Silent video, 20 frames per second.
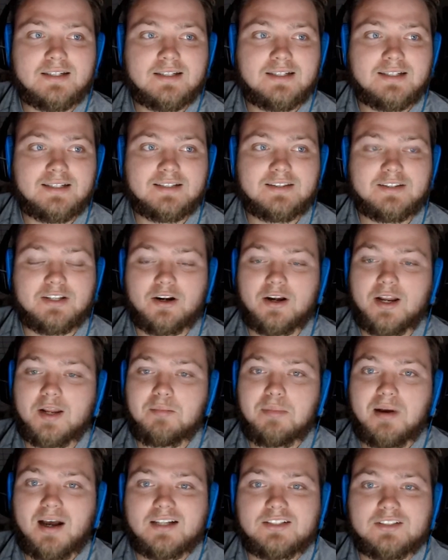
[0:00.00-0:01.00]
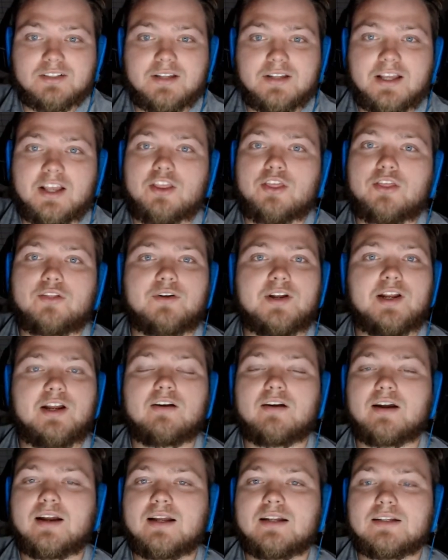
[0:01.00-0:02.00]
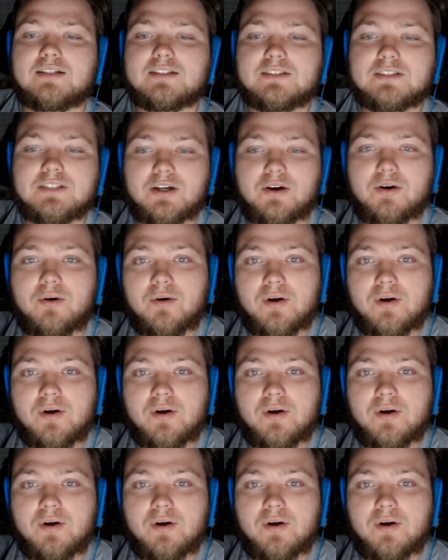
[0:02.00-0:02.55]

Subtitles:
their in pots are like $3,000. So,